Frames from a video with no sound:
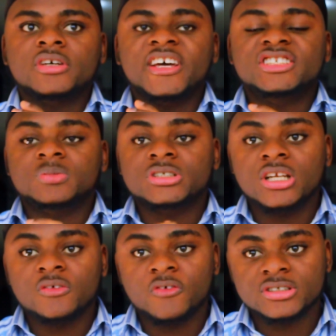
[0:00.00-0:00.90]

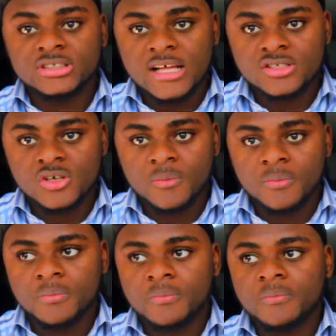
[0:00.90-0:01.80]
especially for startup,
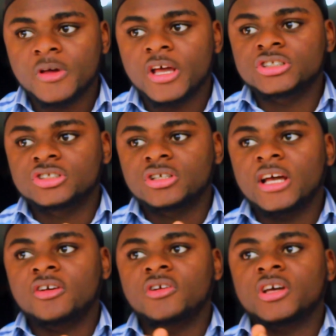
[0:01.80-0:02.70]
ensure
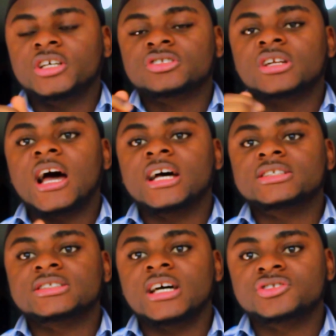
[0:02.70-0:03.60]
that your location
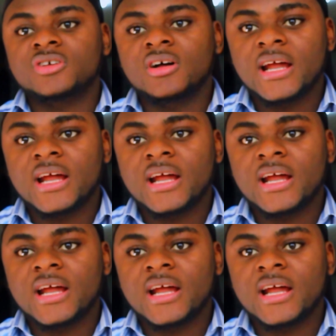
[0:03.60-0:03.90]
has natural